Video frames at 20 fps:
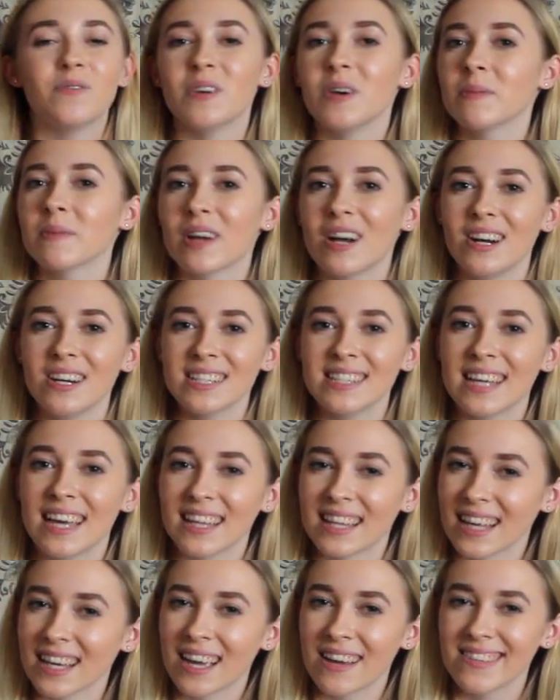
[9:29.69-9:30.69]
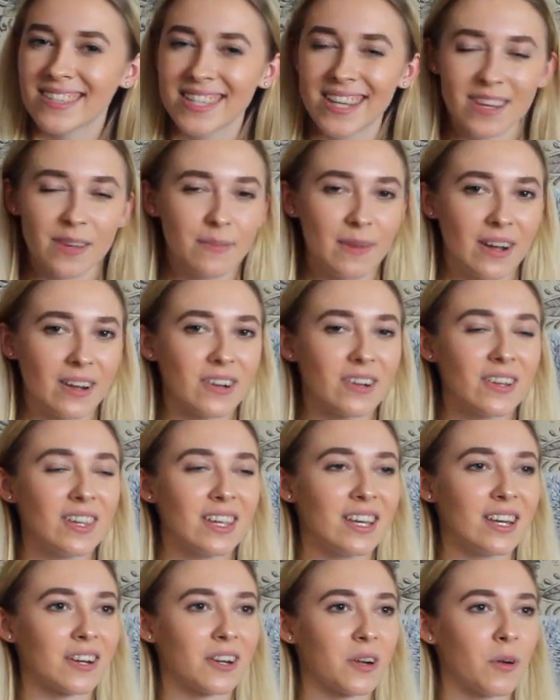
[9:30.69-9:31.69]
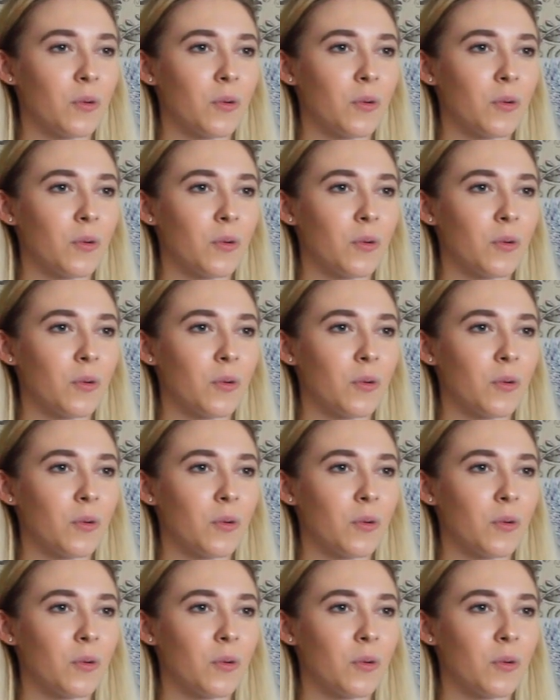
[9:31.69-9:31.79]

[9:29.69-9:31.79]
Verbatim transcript: film content like I was talking about earlier,